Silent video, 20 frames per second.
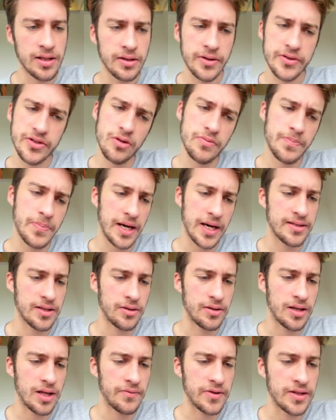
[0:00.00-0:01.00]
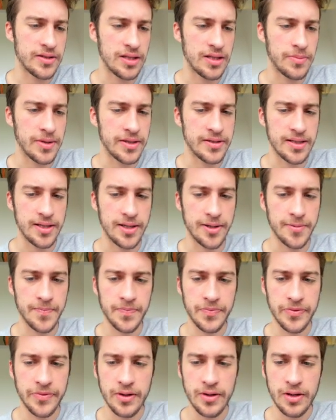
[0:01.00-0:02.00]
Let's go back down to MBTBT.
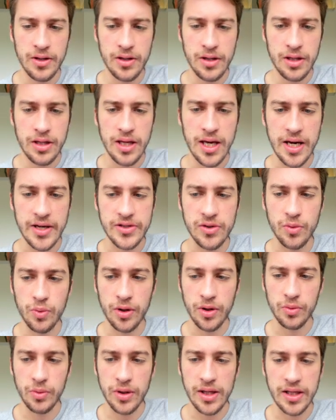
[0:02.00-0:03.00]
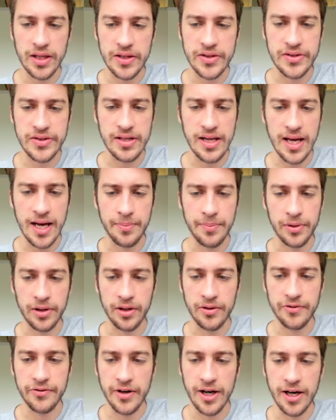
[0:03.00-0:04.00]
Yeah, so one week it's not
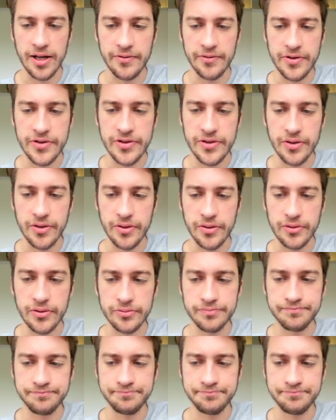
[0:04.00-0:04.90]
below five, so